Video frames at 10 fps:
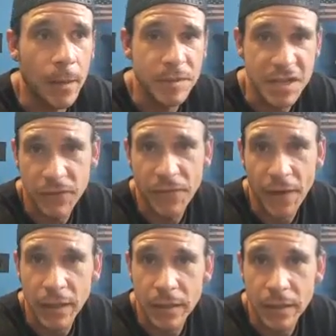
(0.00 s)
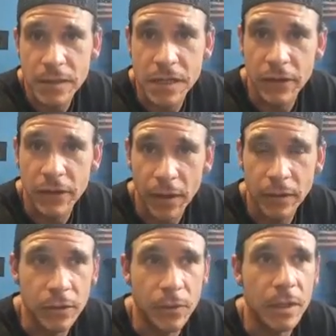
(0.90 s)
See if I could
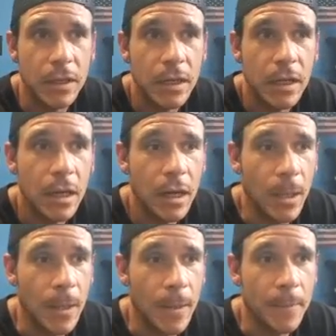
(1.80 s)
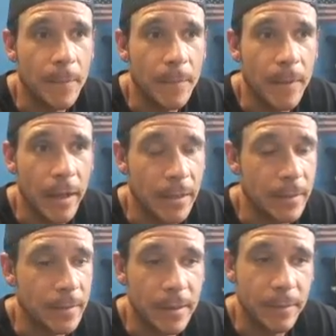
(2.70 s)
do it.
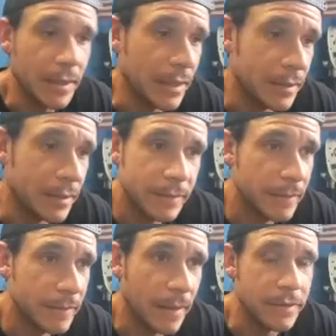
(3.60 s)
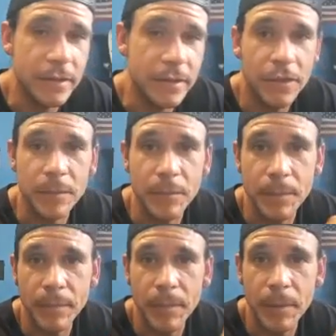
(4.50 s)
And I mean, it has nothing
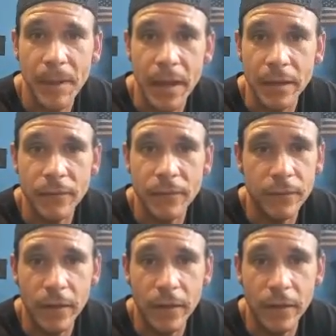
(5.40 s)
but paid.